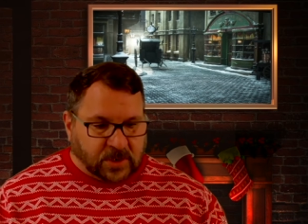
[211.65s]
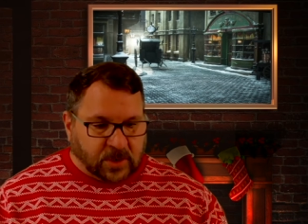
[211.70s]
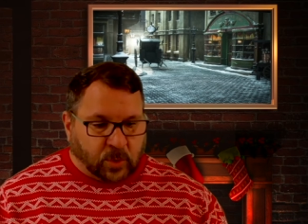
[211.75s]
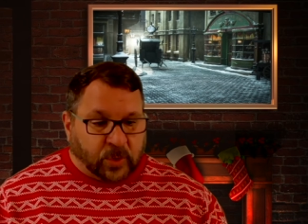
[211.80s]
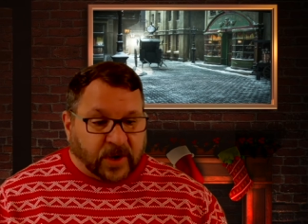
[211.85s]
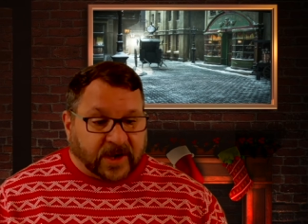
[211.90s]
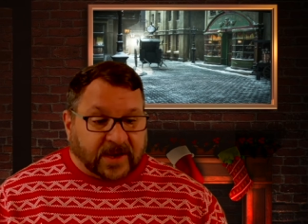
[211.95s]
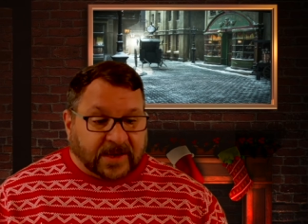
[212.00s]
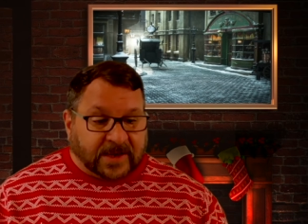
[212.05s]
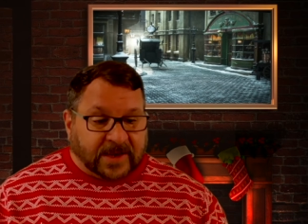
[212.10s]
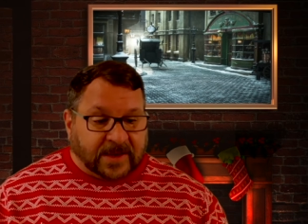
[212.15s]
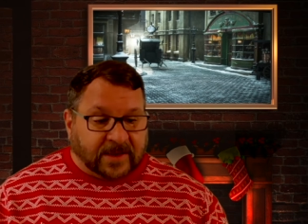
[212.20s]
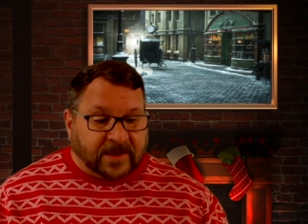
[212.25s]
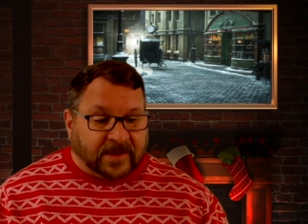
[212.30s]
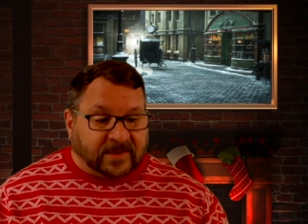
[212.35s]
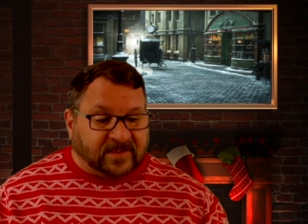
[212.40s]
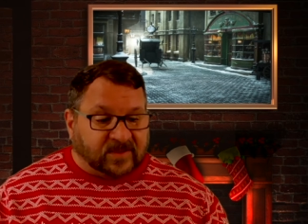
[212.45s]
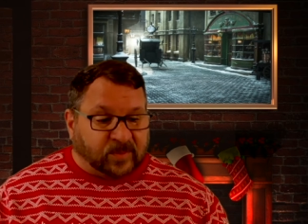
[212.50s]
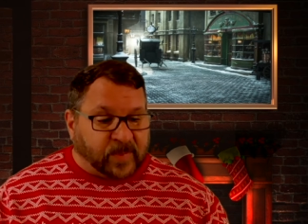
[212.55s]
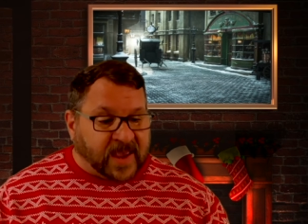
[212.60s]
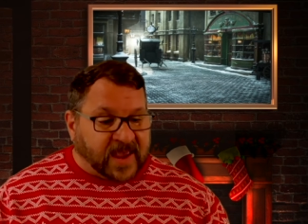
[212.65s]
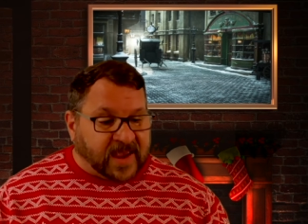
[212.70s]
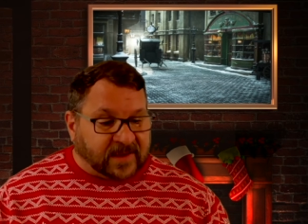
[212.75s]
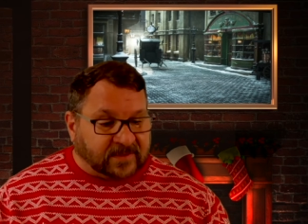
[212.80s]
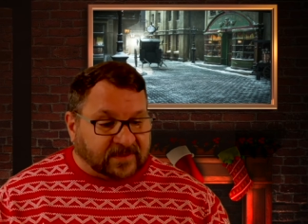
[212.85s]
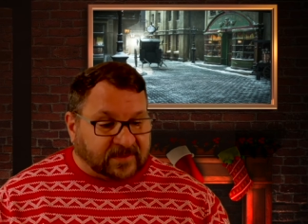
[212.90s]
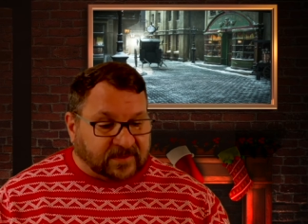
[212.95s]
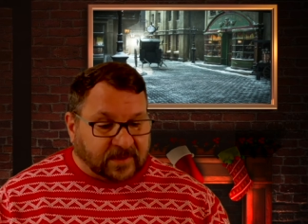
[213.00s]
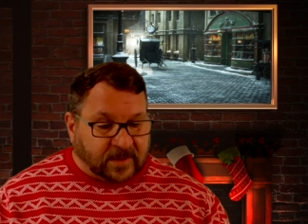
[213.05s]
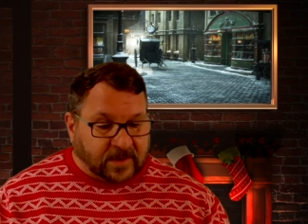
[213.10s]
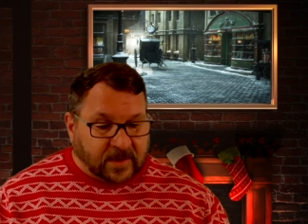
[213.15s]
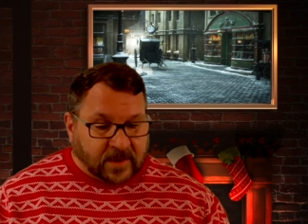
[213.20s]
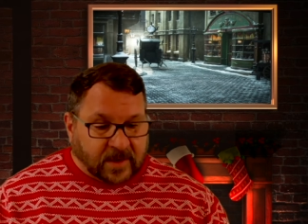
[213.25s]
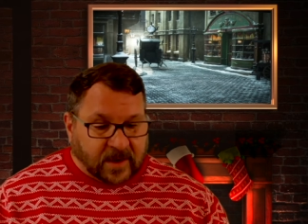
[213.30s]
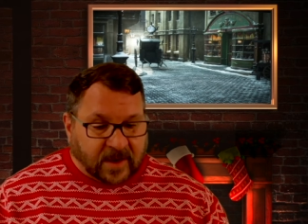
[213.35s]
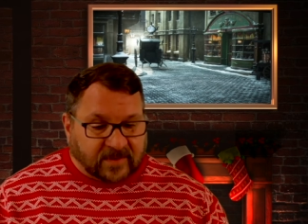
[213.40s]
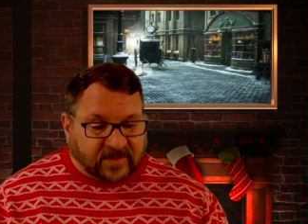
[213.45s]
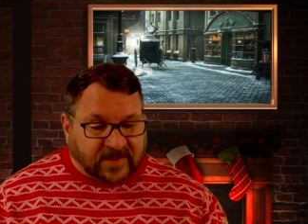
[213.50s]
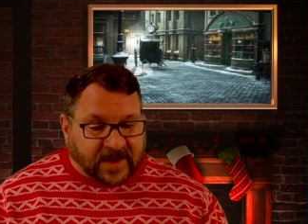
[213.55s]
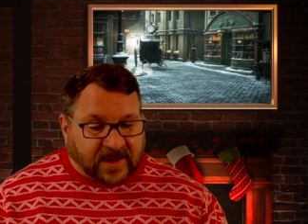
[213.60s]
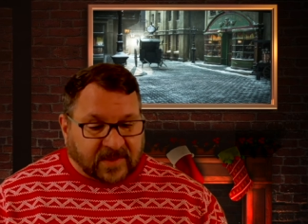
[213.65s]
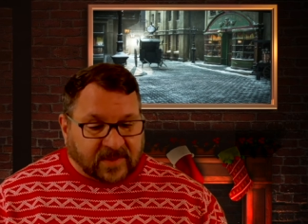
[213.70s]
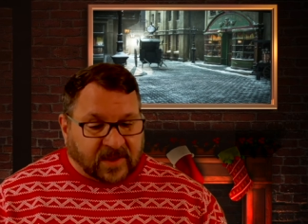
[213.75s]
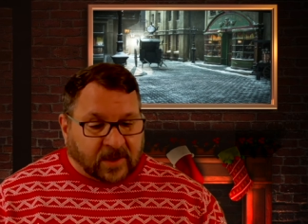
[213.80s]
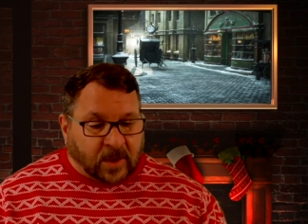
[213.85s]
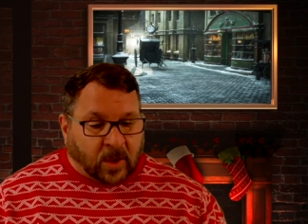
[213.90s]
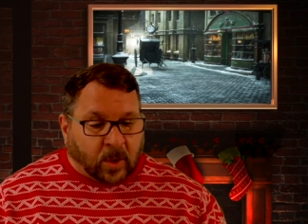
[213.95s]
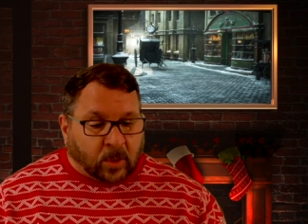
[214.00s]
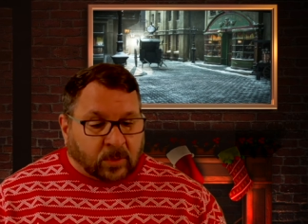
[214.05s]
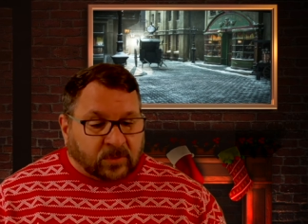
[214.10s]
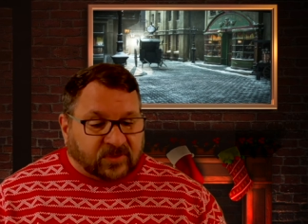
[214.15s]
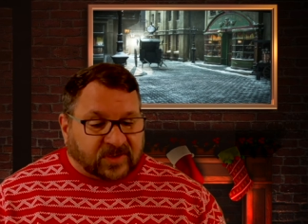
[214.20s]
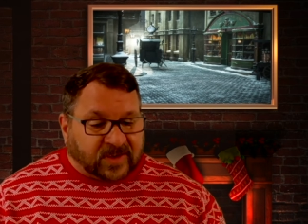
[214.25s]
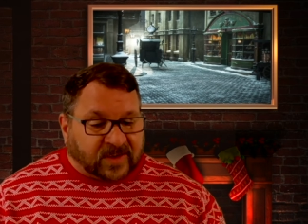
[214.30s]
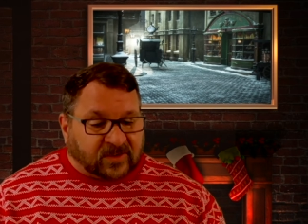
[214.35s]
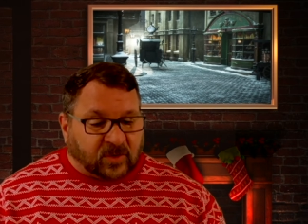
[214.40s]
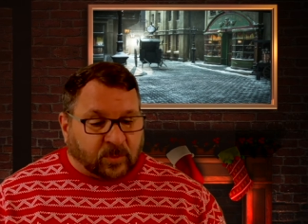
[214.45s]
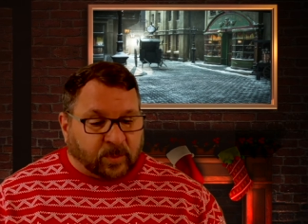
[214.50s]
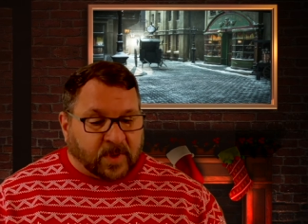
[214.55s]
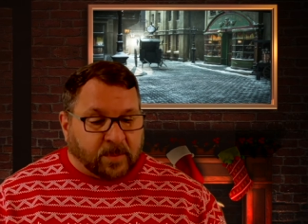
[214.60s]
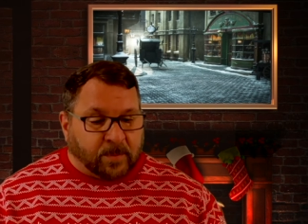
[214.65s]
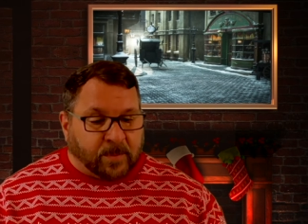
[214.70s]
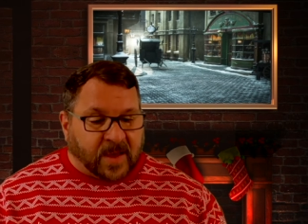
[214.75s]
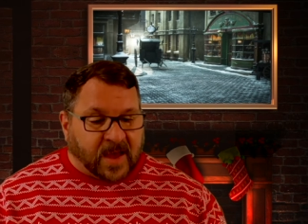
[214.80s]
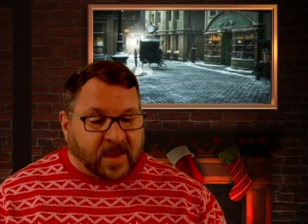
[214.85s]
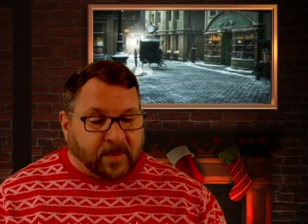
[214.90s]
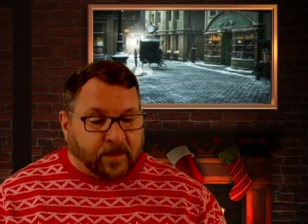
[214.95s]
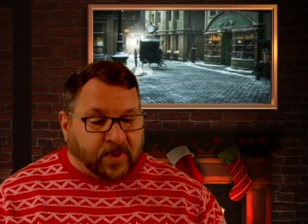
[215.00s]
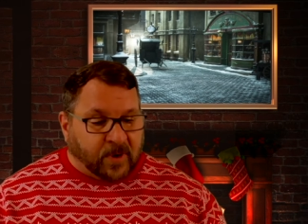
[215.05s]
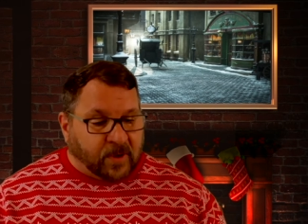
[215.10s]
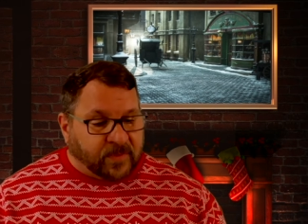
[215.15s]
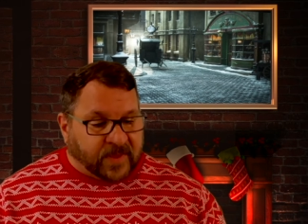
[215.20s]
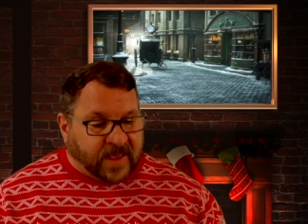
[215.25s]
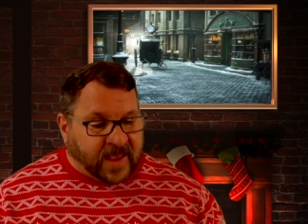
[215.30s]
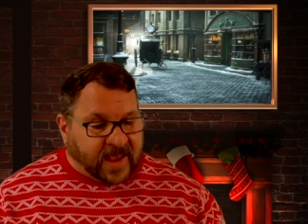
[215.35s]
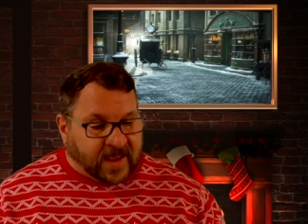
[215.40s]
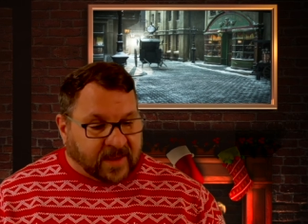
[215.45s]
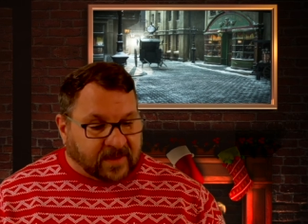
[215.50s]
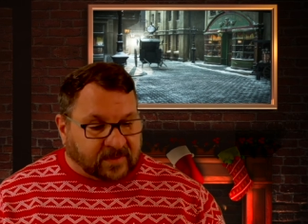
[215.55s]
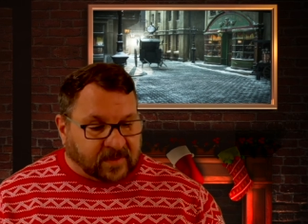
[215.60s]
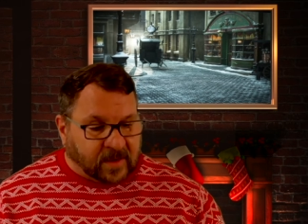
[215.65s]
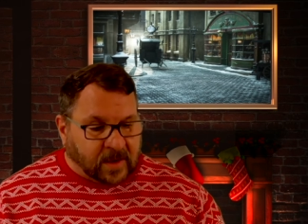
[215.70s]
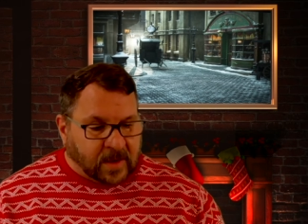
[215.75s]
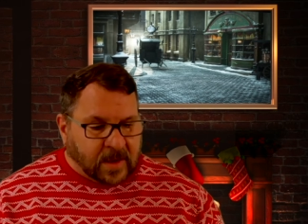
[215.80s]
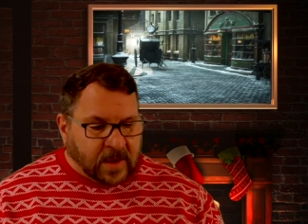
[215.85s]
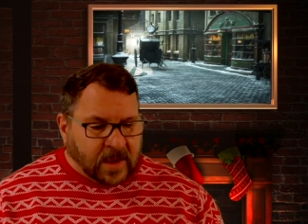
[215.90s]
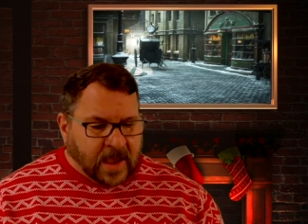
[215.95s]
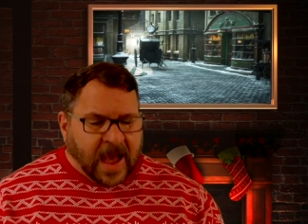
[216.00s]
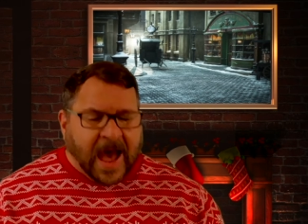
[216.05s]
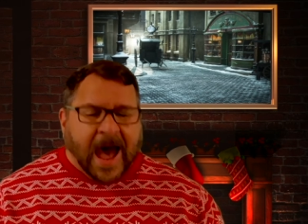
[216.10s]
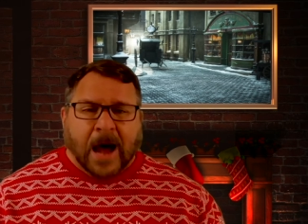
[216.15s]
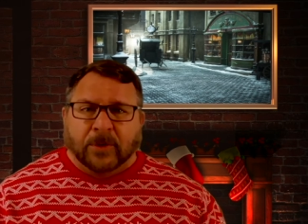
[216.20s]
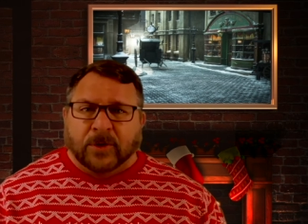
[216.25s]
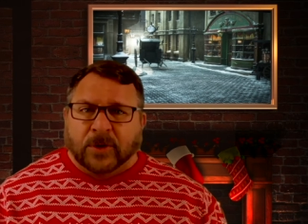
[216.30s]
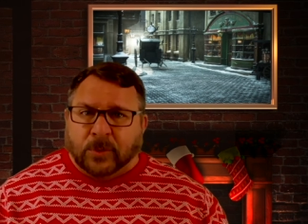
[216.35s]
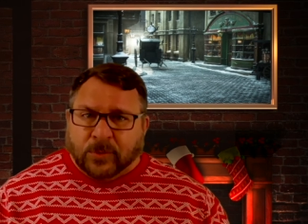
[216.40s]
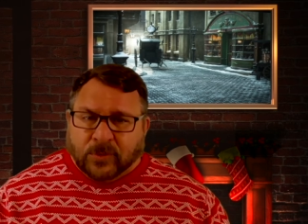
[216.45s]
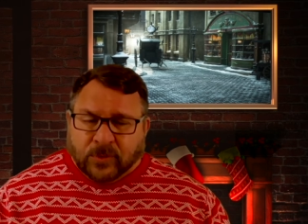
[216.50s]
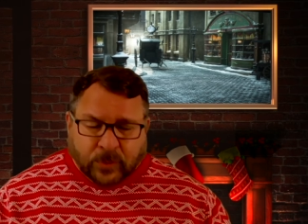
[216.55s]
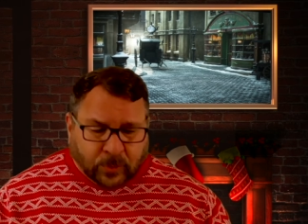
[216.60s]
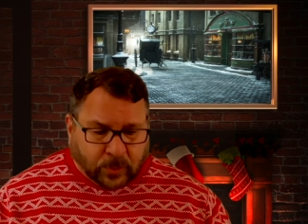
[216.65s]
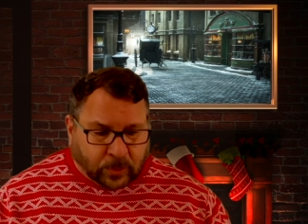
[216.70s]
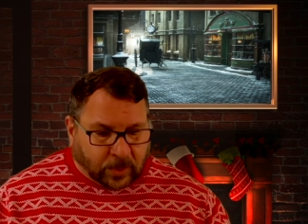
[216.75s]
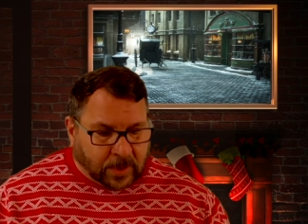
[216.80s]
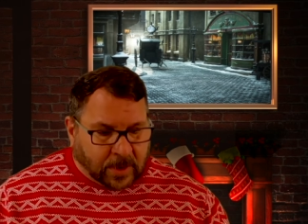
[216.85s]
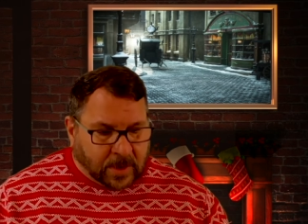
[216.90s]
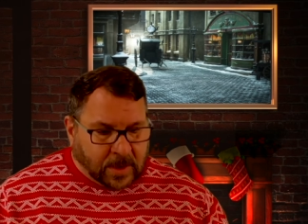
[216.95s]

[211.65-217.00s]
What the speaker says: quickening his pace and taking the old gentleman by both hands, "how do you do?